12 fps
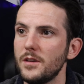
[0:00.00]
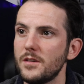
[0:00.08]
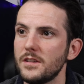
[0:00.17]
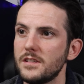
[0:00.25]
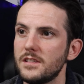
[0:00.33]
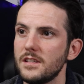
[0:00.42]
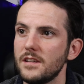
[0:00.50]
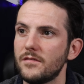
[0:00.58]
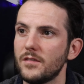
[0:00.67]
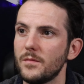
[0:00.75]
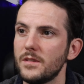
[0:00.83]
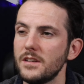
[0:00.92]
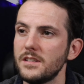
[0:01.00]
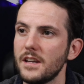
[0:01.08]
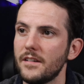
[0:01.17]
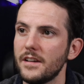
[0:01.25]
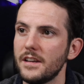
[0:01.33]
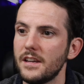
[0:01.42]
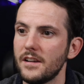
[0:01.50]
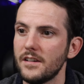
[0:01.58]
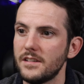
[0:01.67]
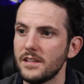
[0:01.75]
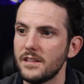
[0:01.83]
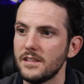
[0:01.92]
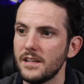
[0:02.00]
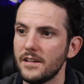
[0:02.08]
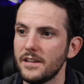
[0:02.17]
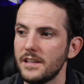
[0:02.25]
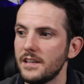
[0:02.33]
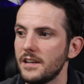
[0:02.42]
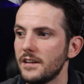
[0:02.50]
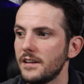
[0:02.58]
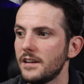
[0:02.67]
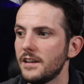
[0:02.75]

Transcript: you can see from this area here to this area here,